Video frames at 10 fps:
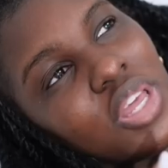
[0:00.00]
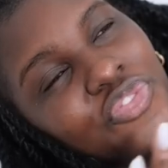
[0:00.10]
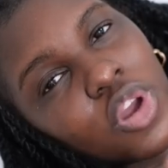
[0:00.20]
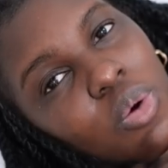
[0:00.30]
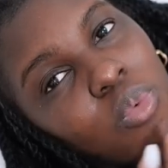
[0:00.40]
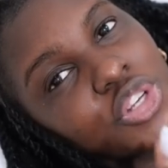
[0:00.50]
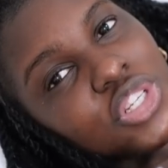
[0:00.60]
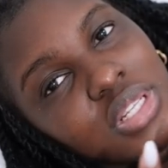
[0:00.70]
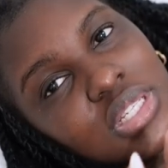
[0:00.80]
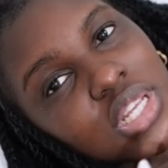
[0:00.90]
if you're
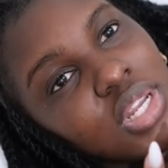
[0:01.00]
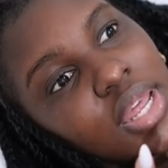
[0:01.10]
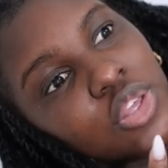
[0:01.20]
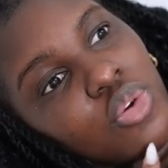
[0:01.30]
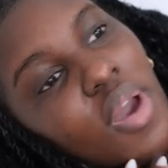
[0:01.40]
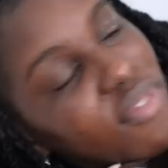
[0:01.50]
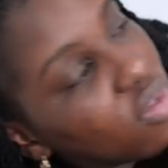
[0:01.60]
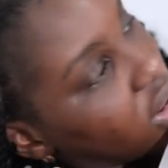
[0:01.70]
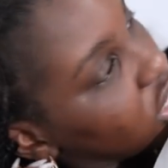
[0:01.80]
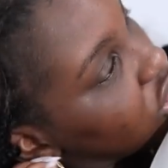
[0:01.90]
watching this and like you have a
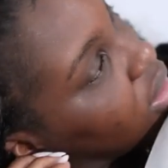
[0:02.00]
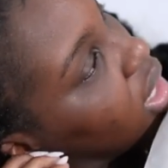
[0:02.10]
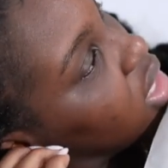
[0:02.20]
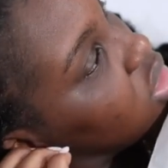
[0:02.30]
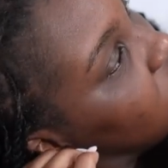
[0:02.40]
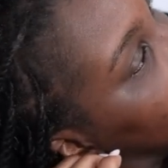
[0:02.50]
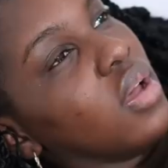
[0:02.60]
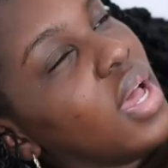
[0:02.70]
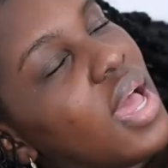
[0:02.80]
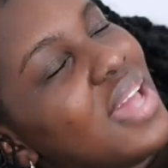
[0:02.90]
restaurant or like
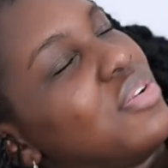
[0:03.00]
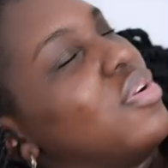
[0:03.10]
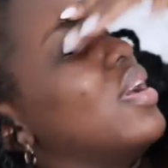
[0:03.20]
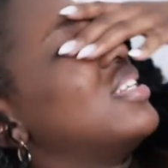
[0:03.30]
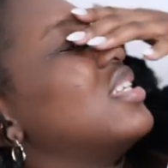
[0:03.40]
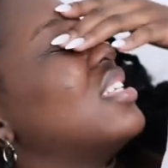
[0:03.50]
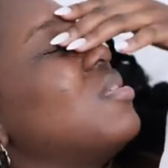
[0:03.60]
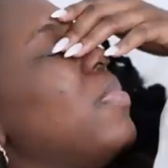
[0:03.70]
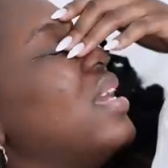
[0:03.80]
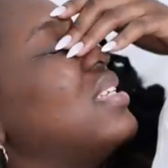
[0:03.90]
I don't know, it just
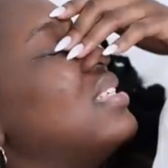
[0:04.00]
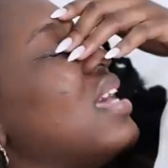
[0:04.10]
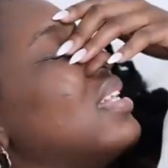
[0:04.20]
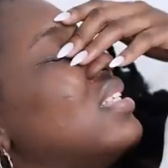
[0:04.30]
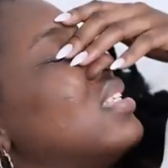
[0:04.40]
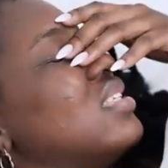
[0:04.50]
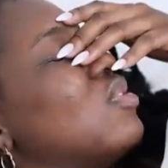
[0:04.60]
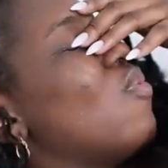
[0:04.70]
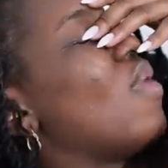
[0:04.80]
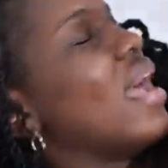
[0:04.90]
doesn't make sense
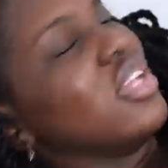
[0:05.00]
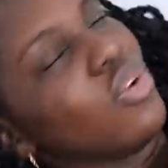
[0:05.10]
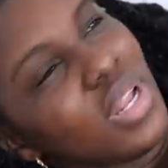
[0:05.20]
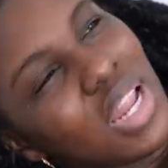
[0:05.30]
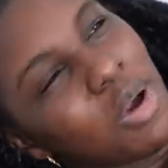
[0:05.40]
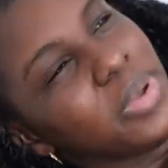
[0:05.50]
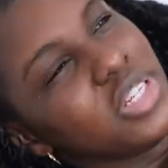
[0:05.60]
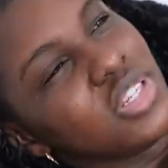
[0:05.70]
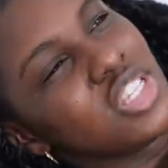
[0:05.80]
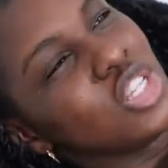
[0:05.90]
why they don't allow
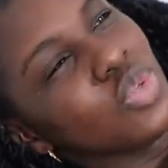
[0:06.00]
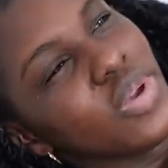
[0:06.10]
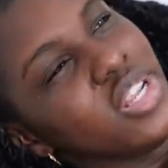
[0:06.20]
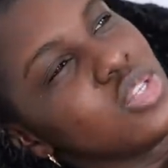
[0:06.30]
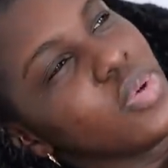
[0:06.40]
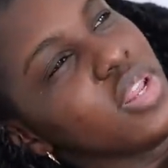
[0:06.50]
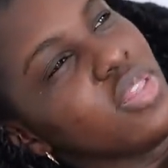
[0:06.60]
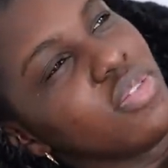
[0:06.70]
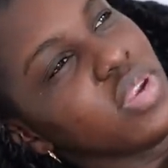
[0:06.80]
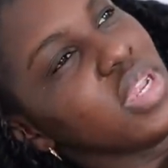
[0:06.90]
pictures in
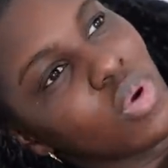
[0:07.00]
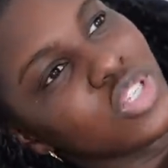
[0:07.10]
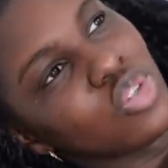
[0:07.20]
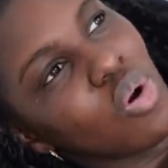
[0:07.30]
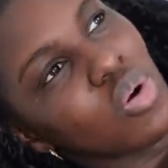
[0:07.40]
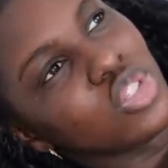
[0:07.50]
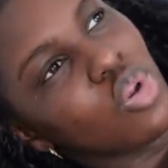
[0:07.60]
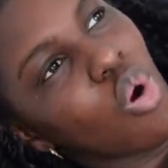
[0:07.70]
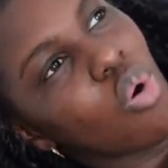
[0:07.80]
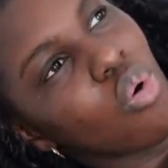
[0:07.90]
2023. It's not it's
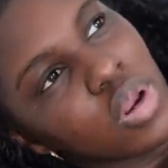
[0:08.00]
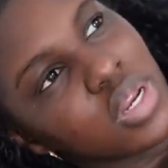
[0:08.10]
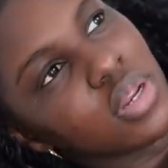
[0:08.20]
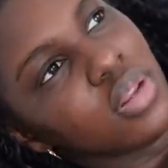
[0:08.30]
not odd.